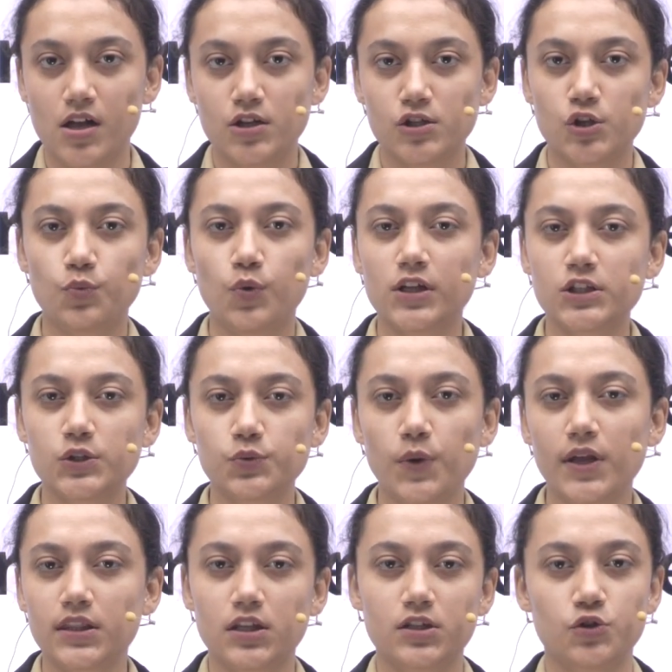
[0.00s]
So what's
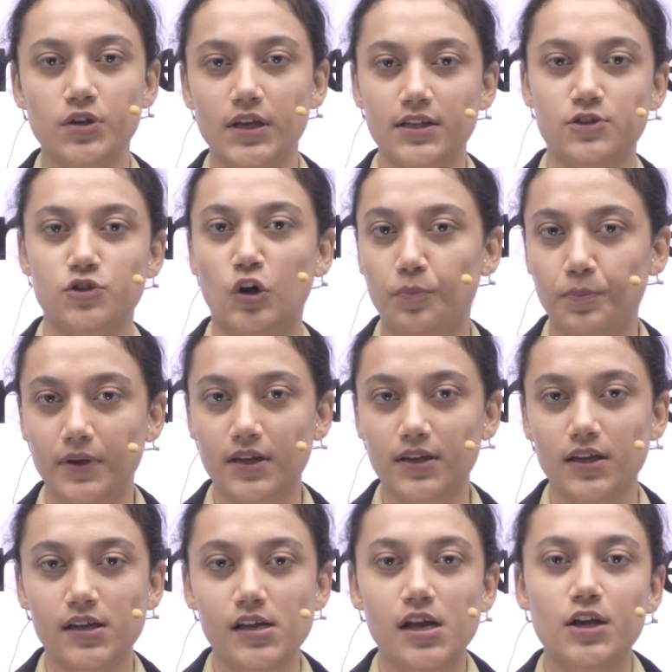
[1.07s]
with today's
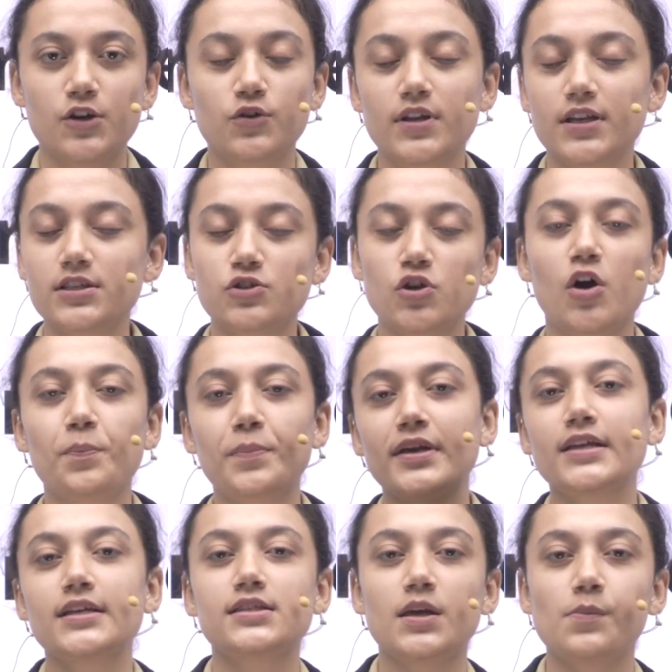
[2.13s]
topic? Today's
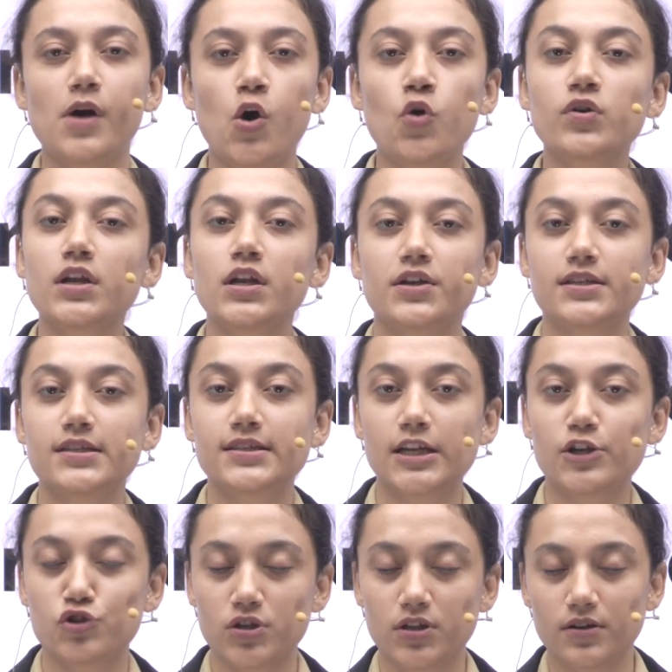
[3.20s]
topic is about
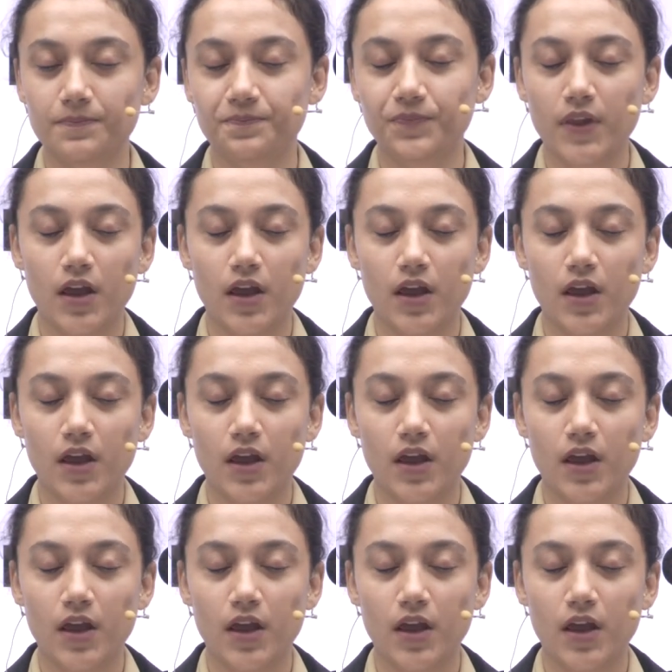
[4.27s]
recession.